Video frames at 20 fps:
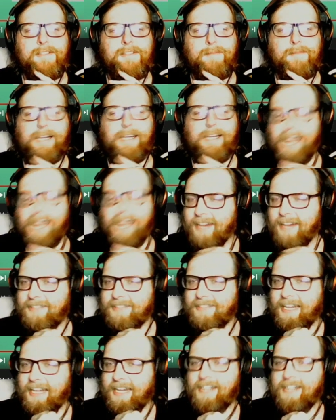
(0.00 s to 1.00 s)
yeah,
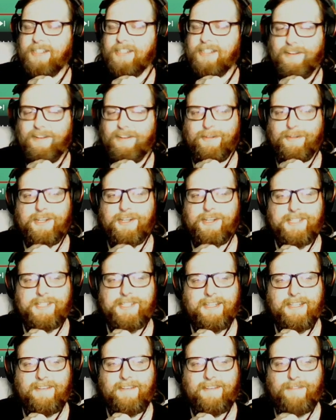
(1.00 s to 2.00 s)
that is our
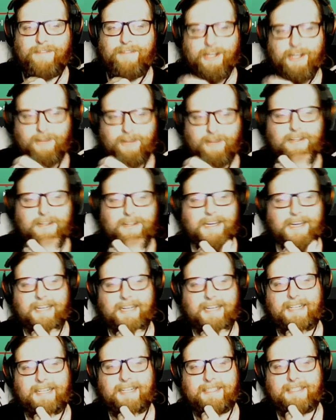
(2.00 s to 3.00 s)
first video
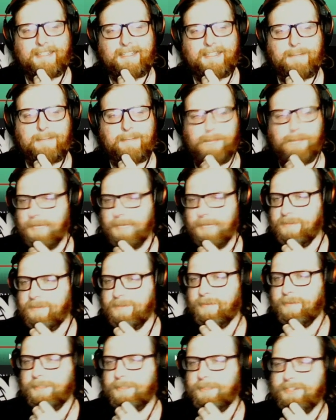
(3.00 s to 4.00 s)
on memes
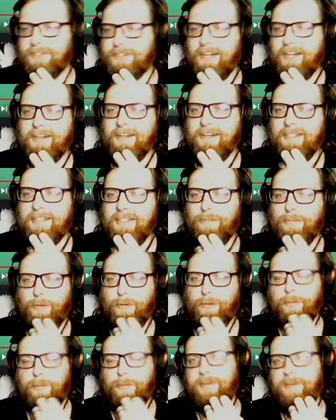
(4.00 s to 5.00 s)
from Australia. We
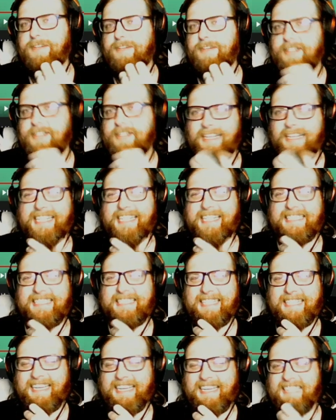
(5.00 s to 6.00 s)
will be visiting this
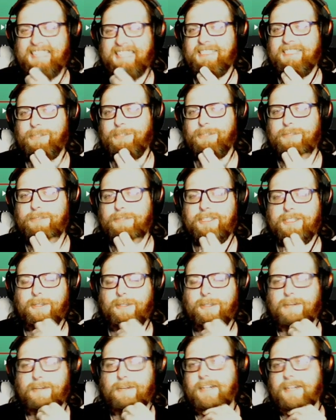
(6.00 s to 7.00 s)
again soon,
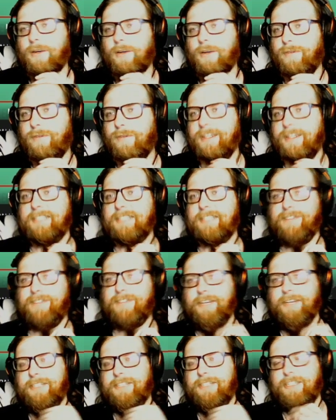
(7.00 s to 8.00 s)
so hopefully this
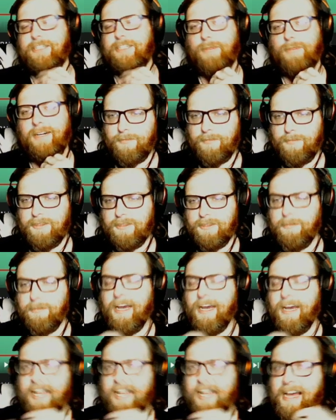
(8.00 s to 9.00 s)
video does well.
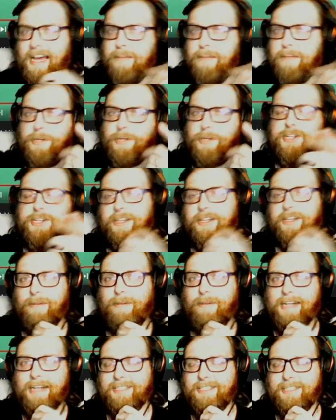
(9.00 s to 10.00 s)
But hey, I appreciate you
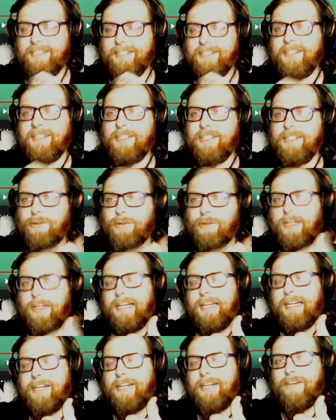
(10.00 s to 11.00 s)
watching. Throw a
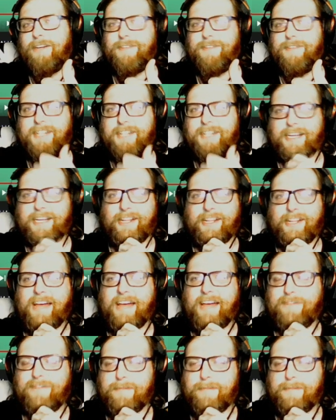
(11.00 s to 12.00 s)
like on there if you did get a
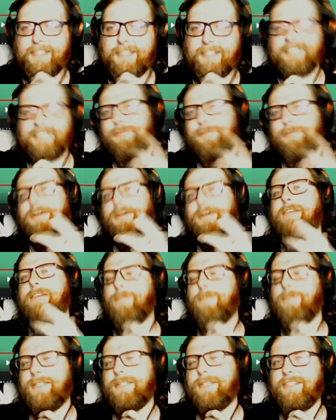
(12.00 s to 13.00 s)
laugh from this. Subscribe for
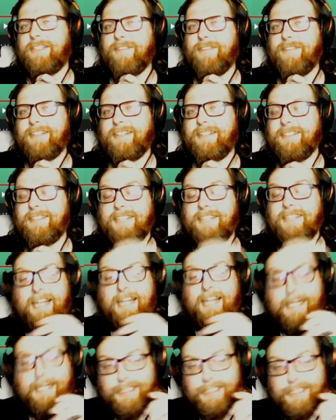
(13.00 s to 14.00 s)
more stuff like this.
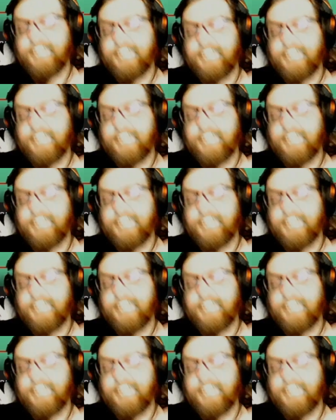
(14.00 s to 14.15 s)
Check the